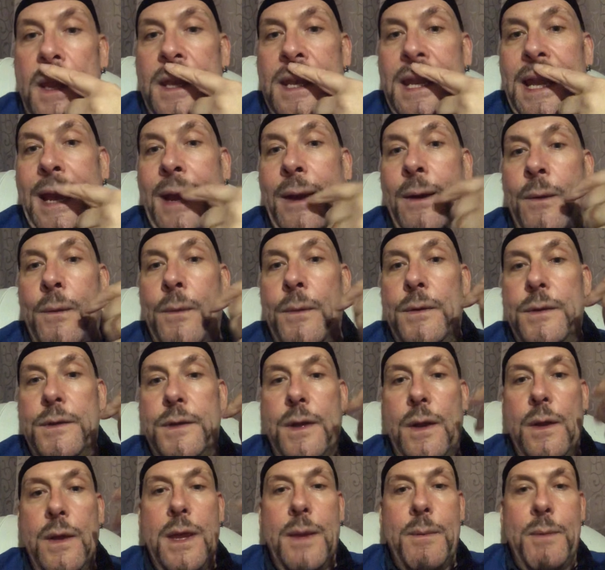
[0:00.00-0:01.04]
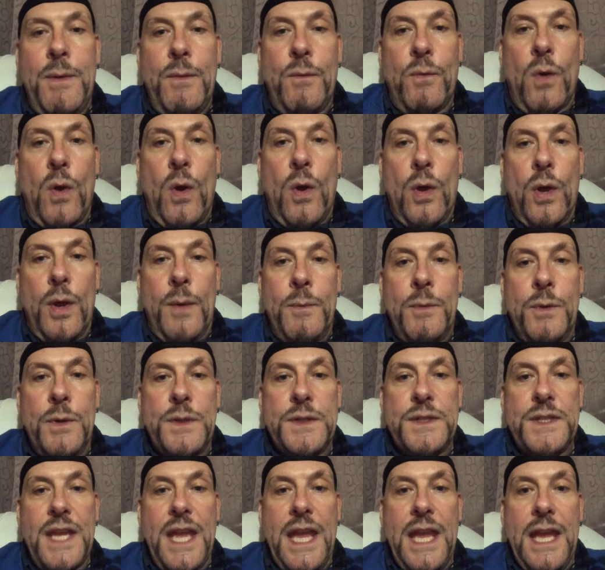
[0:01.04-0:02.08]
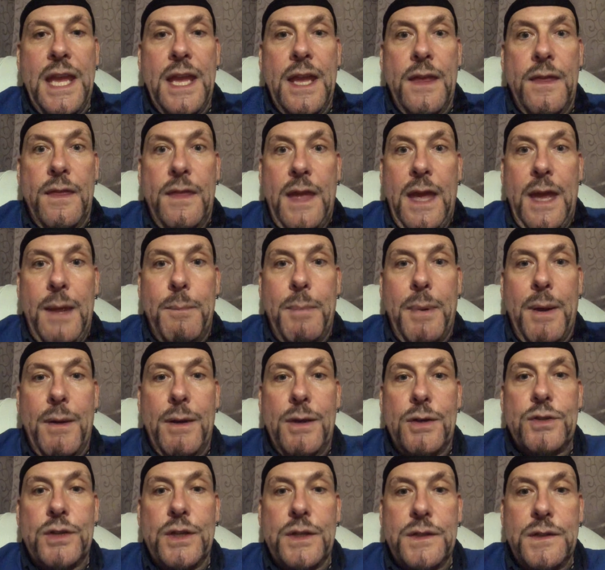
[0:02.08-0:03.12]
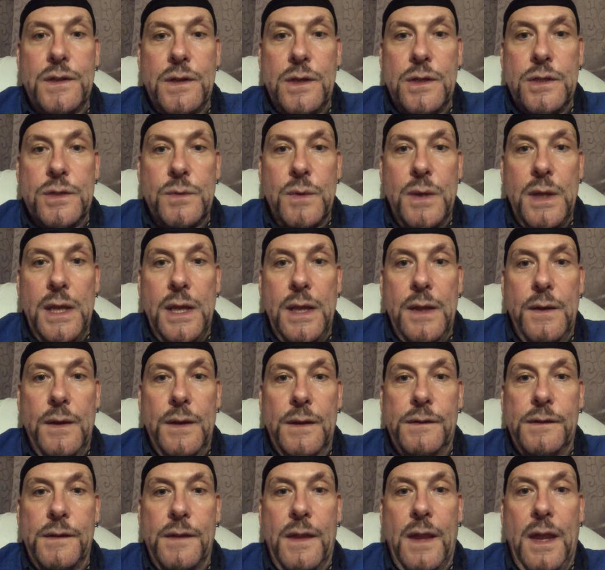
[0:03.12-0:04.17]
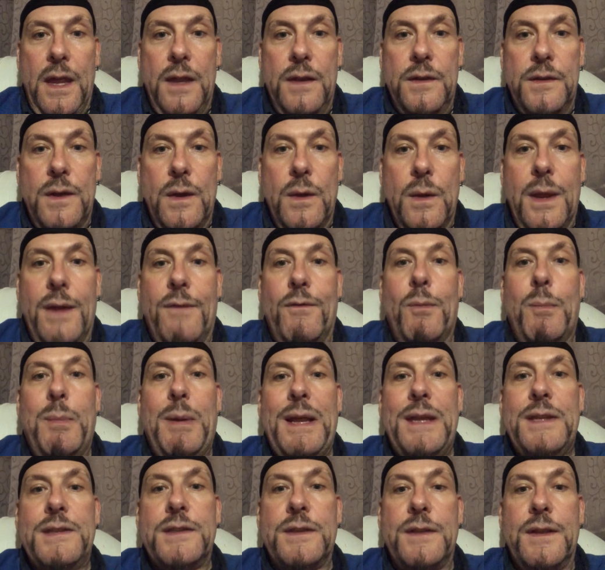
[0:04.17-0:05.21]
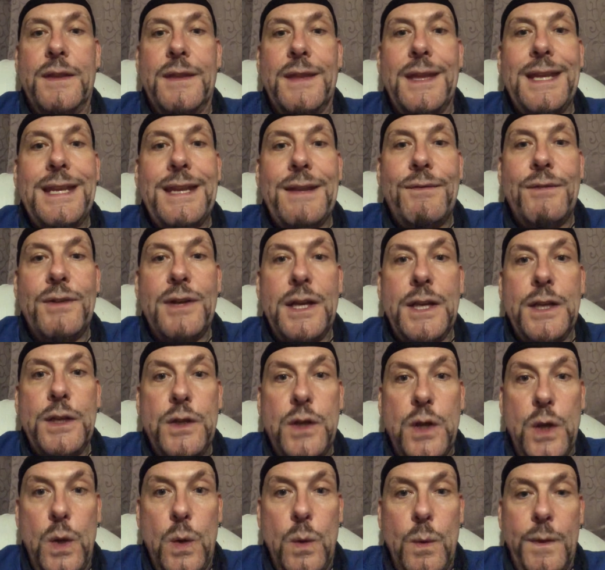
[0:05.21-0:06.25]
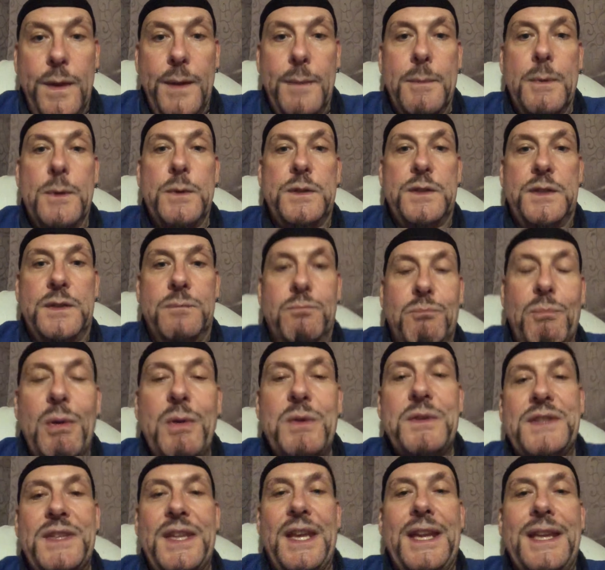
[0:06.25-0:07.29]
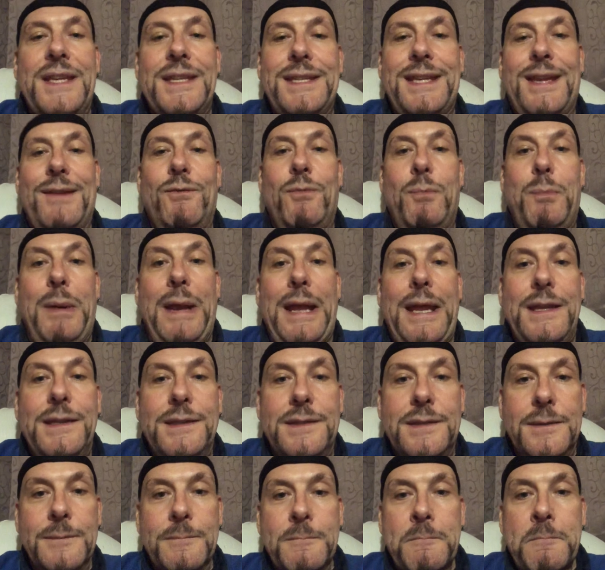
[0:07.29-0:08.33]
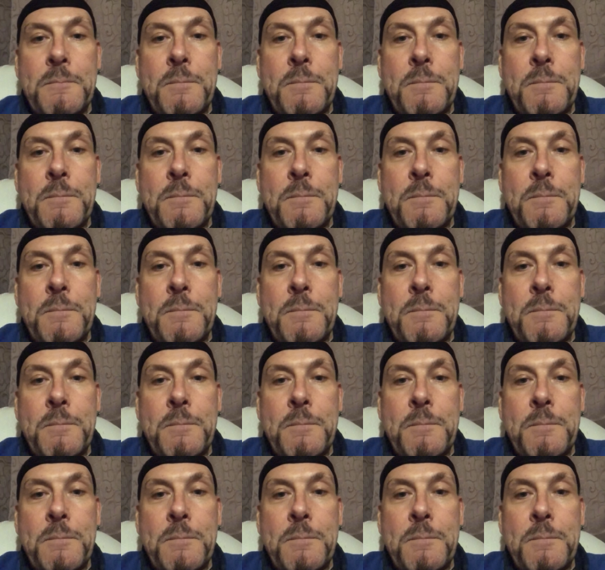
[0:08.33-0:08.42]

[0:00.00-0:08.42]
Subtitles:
Now, don't get me wrong, I'm not saying that bariatric surgery and things like that don't have a place. I think they definitely do. I think most things have a place.